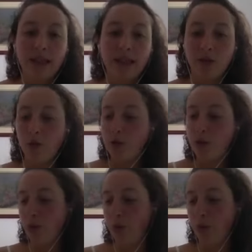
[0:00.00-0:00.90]
it's good
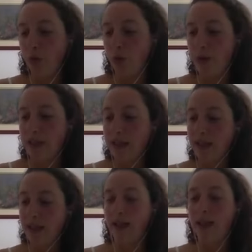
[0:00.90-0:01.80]
to see that
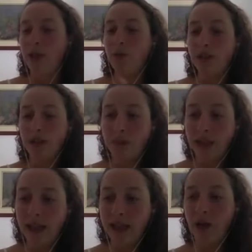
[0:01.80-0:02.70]
ah, you're in the
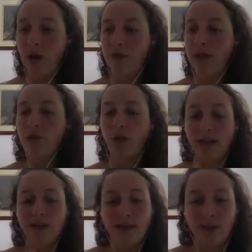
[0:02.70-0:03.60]
beginning of this, so
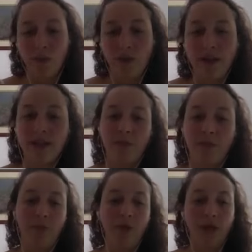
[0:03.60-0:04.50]
let's start with this, and
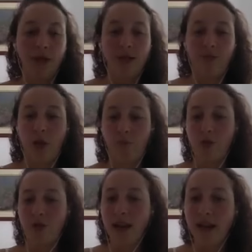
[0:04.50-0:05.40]
maybe you can develop to
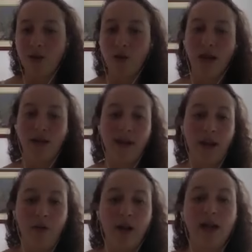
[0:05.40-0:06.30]
that mm.
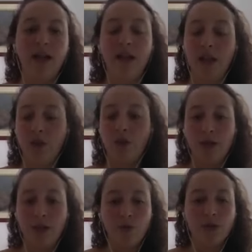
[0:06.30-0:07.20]
area. So
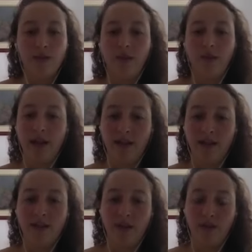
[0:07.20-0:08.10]
this was very
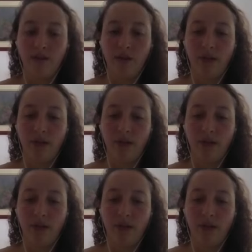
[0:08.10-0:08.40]
nice, very